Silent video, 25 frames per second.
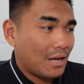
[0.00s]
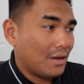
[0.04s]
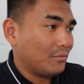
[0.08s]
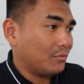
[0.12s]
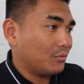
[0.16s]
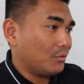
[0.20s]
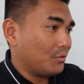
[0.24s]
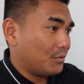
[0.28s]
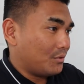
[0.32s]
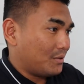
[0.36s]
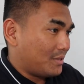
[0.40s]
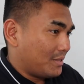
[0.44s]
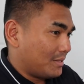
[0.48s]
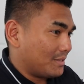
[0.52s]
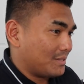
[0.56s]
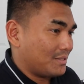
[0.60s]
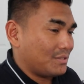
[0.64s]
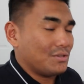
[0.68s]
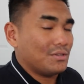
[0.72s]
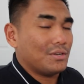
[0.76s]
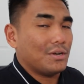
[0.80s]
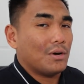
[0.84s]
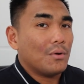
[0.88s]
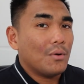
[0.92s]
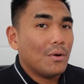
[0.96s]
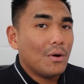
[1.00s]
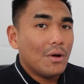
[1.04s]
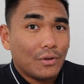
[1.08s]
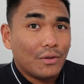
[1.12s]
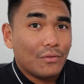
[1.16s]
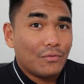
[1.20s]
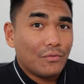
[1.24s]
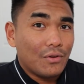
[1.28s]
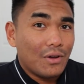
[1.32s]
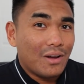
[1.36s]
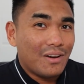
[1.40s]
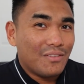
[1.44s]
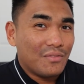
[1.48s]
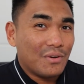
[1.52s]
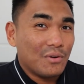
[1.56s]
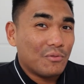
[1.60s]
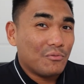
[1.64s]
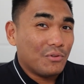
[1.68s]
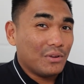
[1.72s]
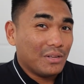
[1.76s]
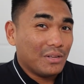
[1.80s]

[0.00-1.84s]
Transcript: after this, you know. So if you have a